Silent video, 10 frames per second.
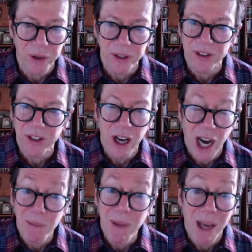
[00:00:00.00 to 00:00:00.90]
is,
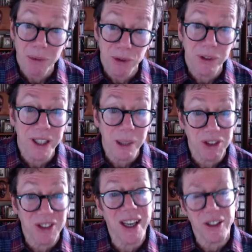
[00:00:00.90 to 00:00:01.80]
I'm absolutely
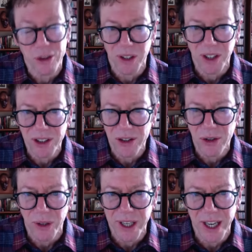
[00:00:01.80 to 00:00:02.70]
obsessed with
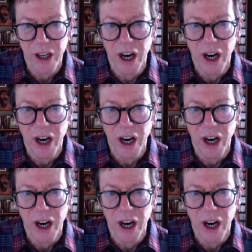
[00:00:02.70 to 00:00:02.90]
history and our